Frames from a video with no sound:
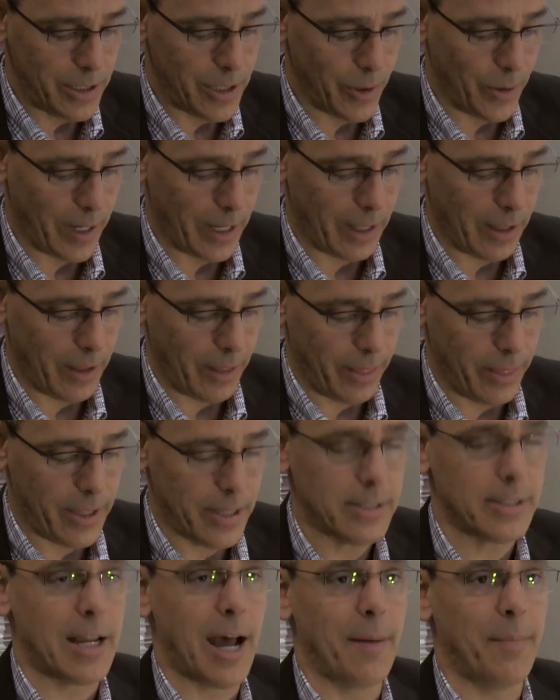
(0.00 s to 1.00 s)
doing
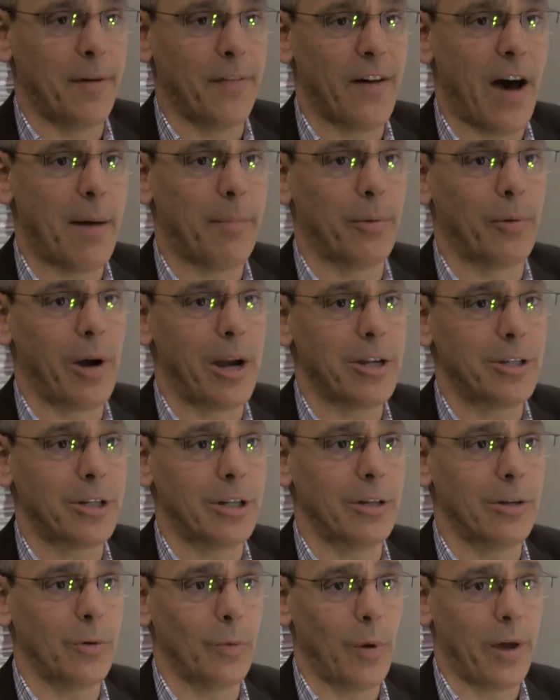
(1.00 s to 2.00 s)
this type of
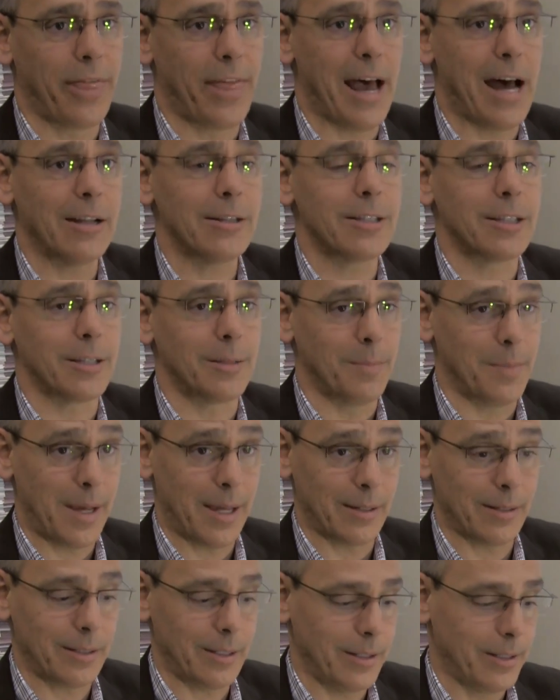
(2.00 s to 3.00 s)
operation without
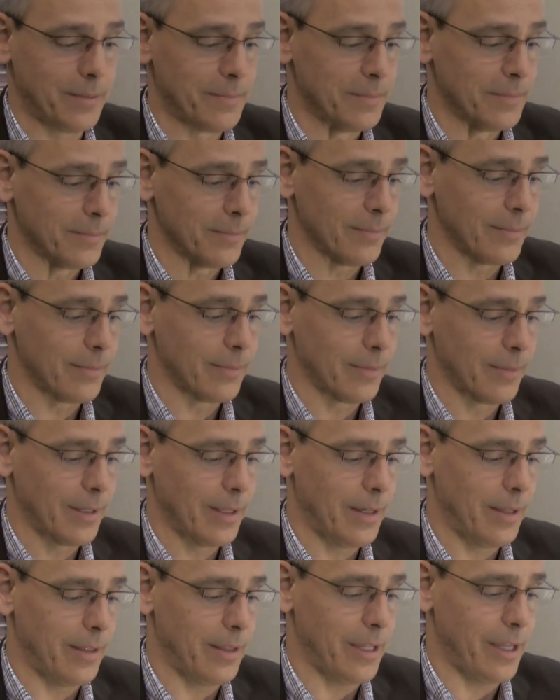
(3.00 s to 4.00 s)
cement.
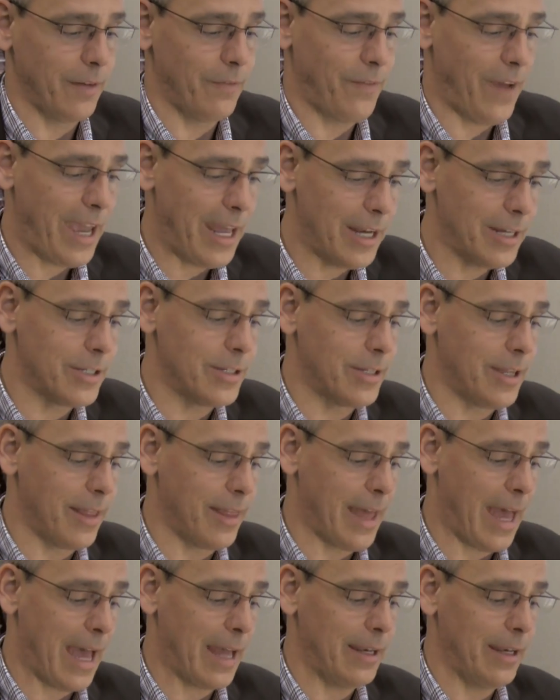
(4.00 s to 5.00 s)
The advantage to
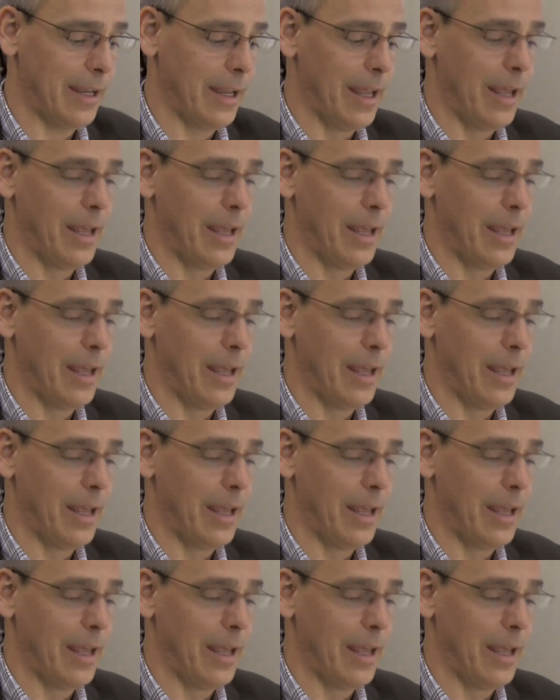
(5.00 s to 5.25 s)
that